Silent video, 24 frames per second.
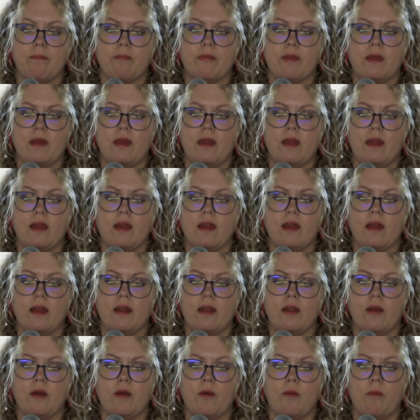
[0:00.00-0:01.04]

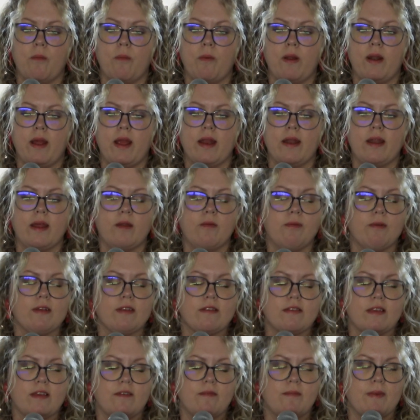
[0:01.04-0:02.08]
And when I did
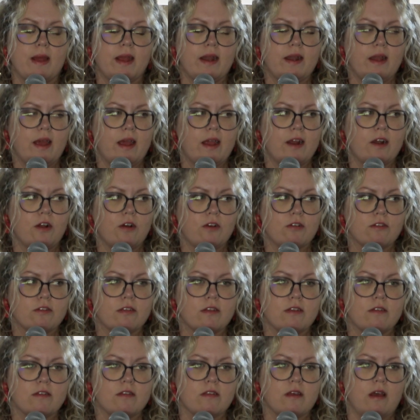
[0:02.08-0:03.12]
receive my
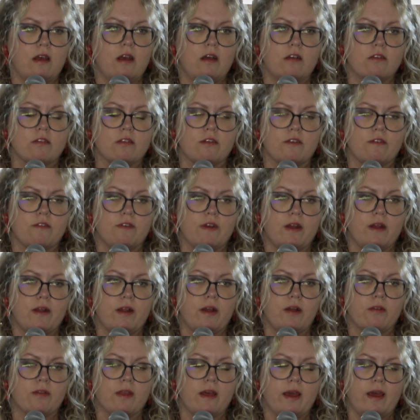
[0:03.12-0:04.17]
diagnosis, I also found
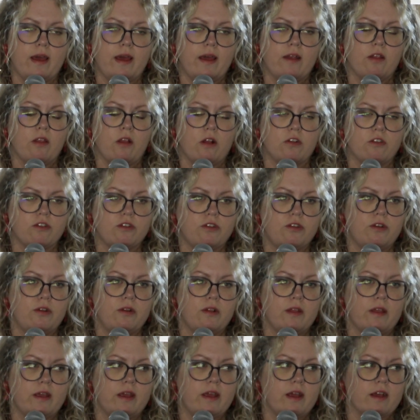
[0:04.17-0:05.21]
out that I had
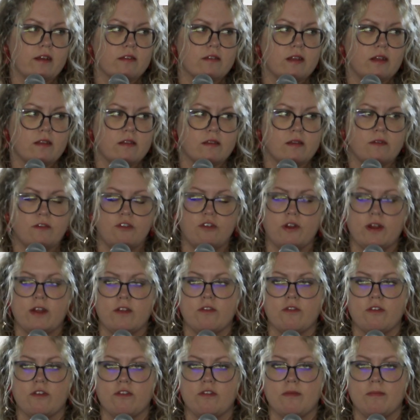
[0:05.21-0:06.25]
longitudinally extensive
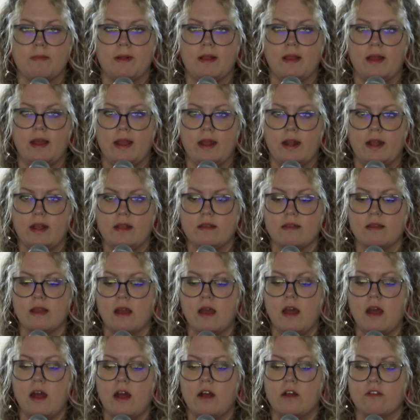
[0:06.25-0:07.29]
transverse myelitis.
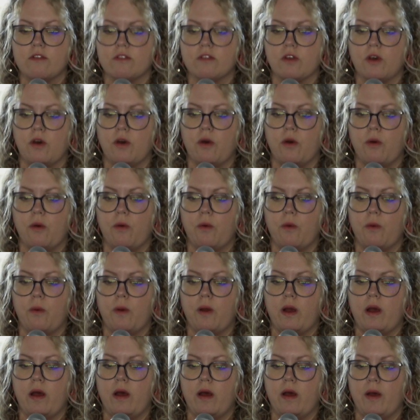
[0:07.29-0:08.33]
So
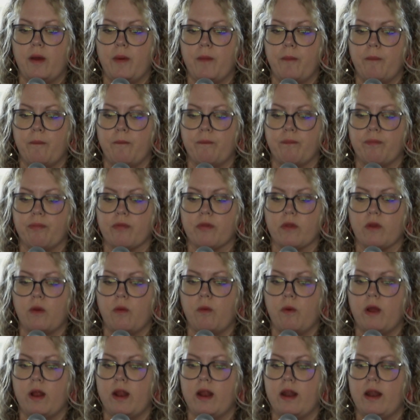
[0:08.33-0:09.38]

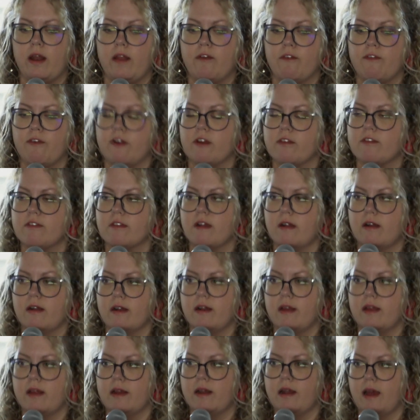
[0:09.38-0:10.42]
when it first
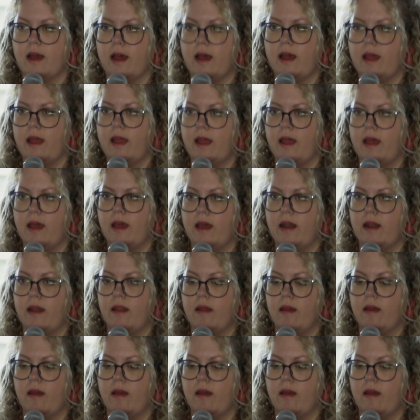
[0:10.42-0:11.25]
started, I had